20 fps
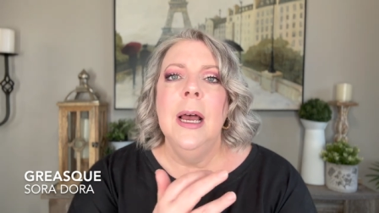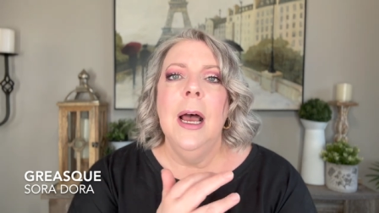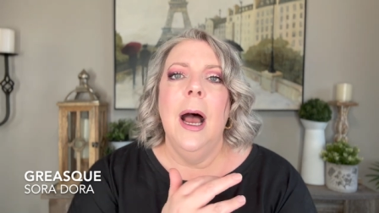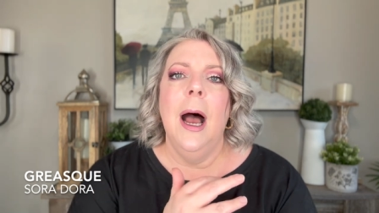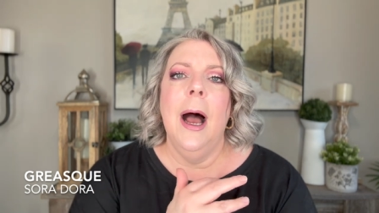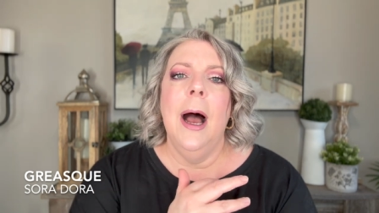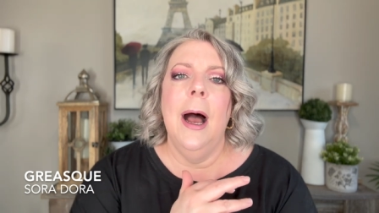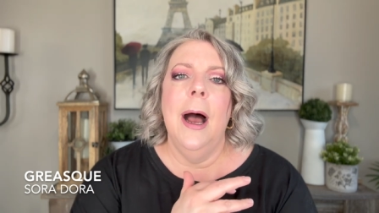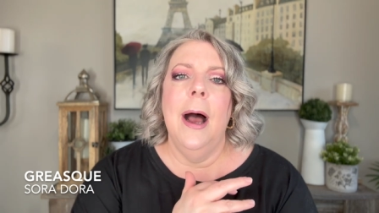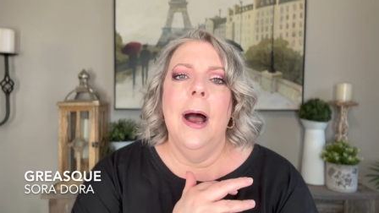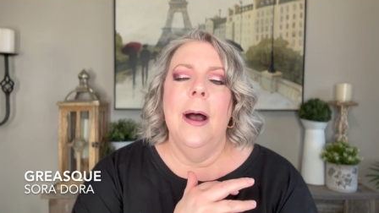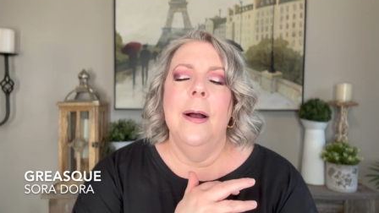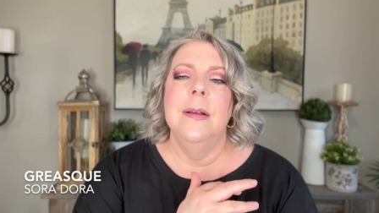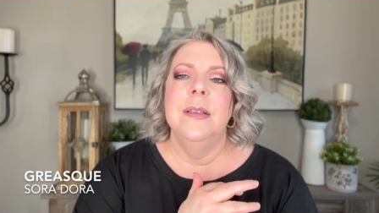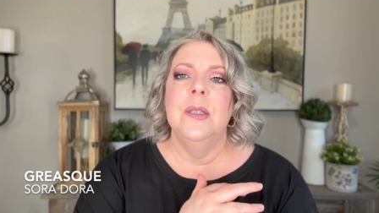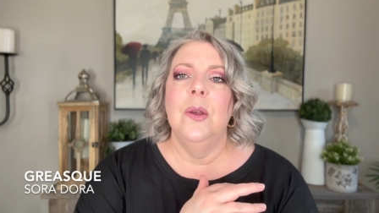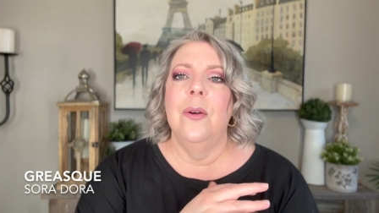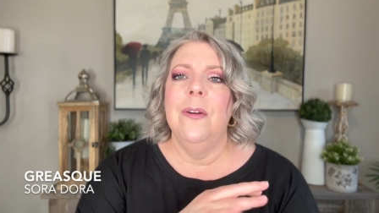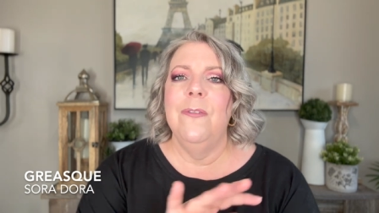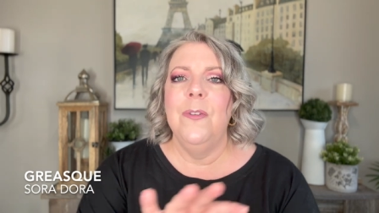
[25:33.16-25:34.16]
Uh,
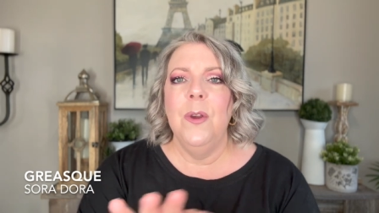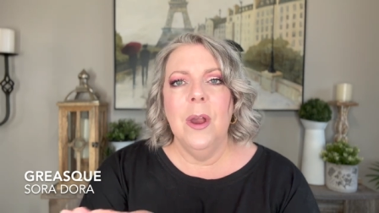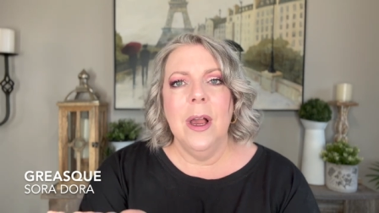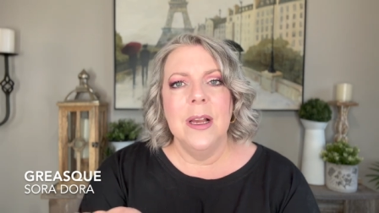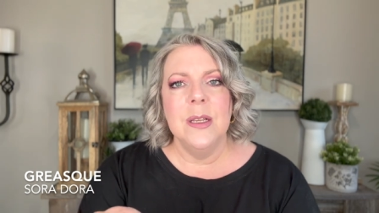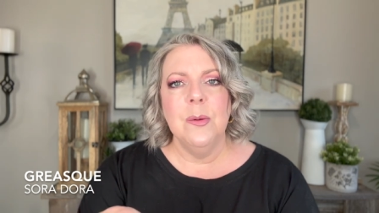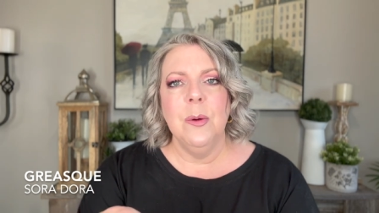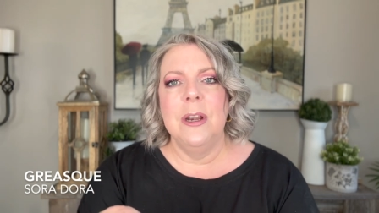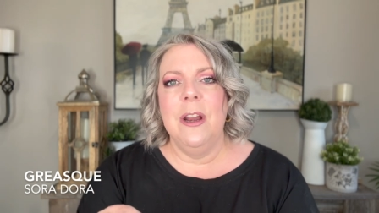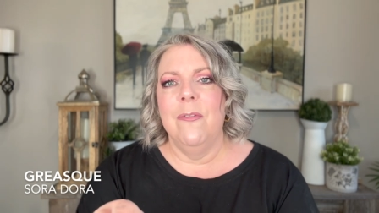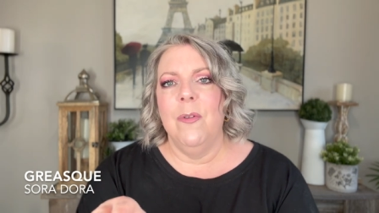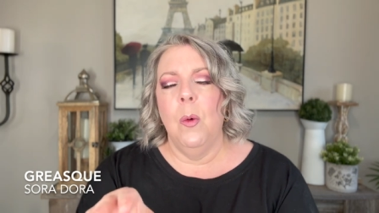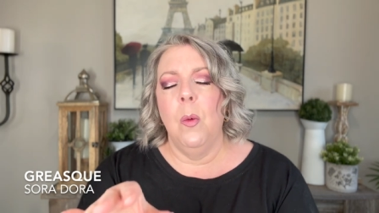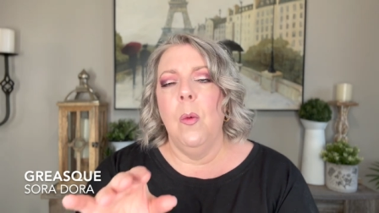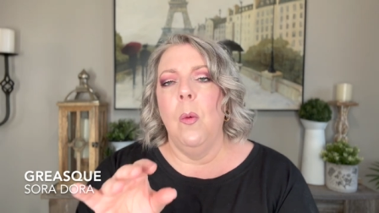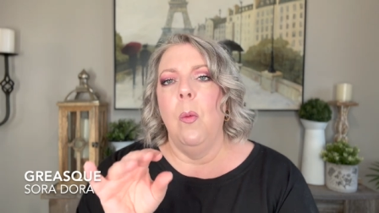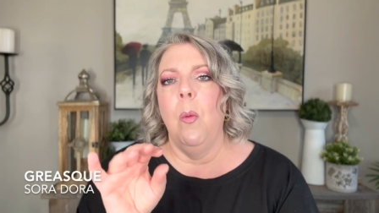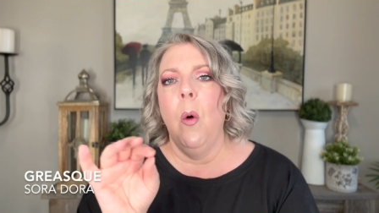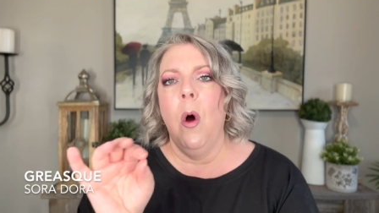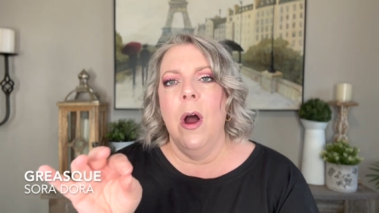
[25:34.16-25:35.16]
so if you guys would ever
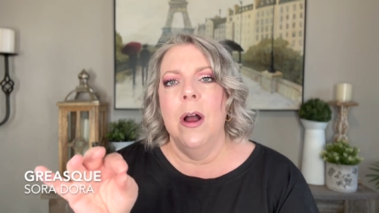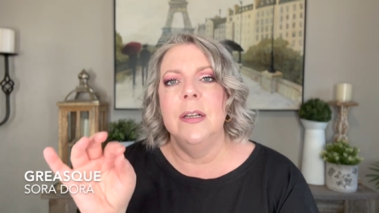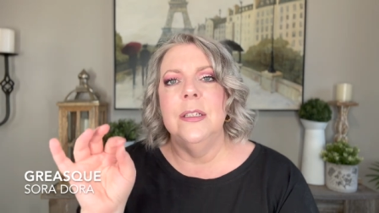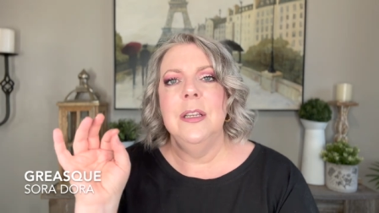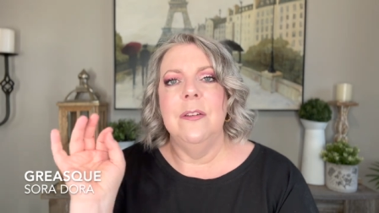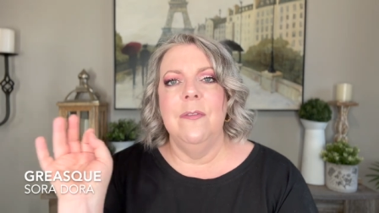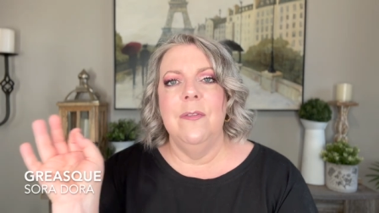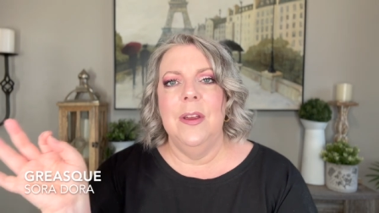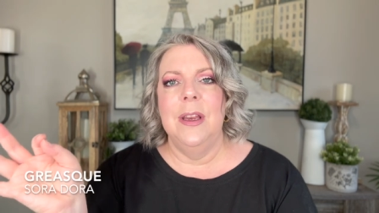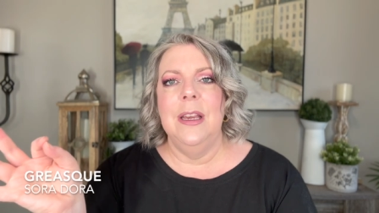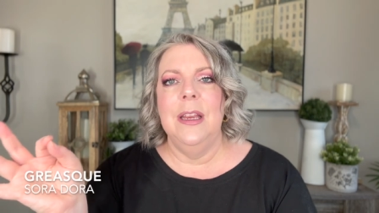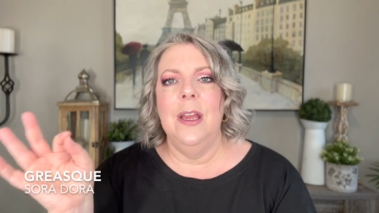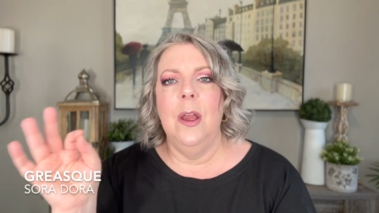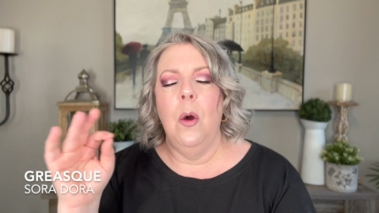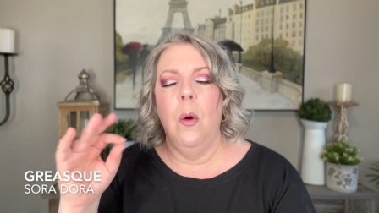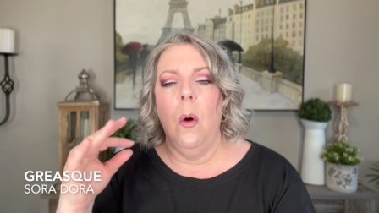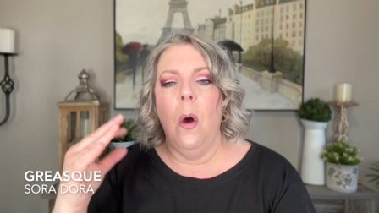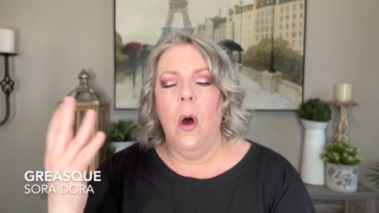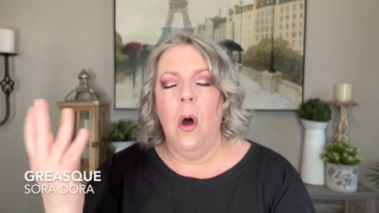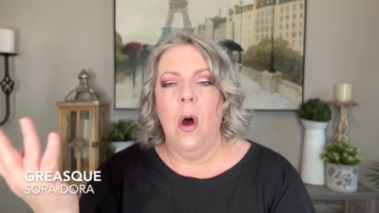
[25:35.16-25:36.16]
want a
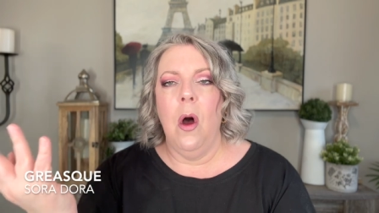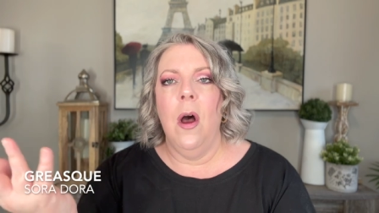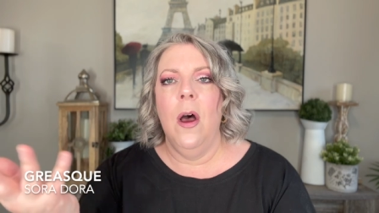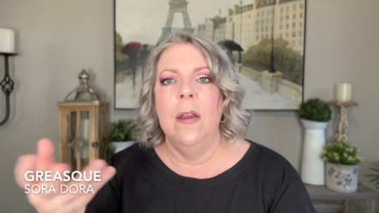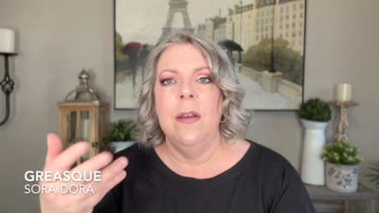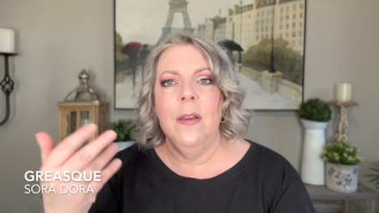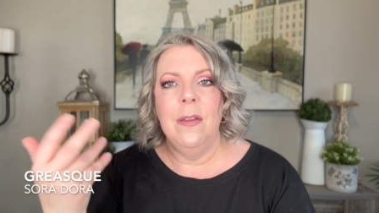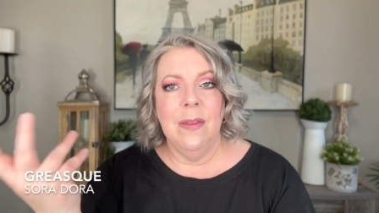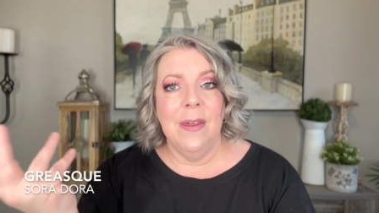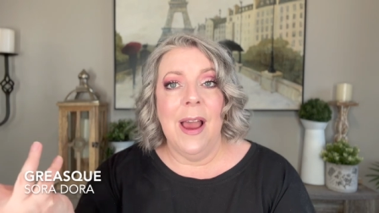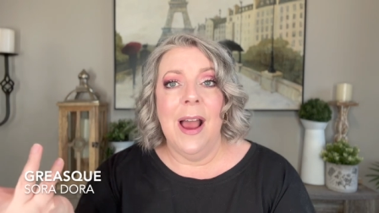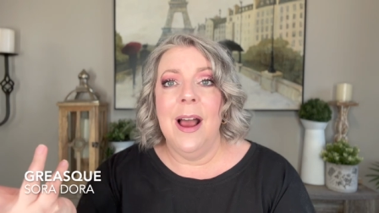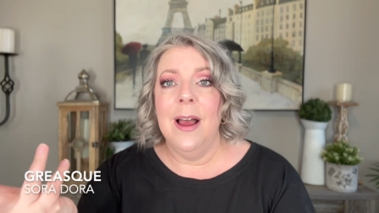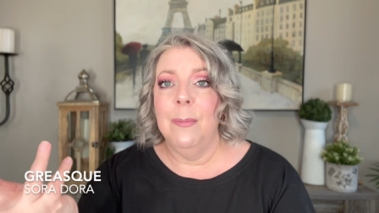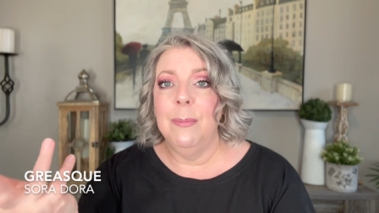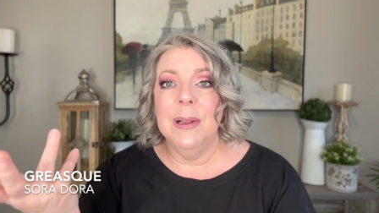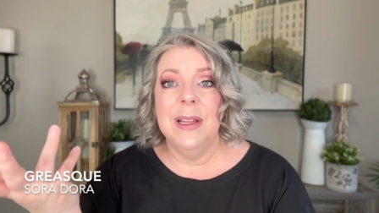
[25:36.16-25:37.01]
video on that,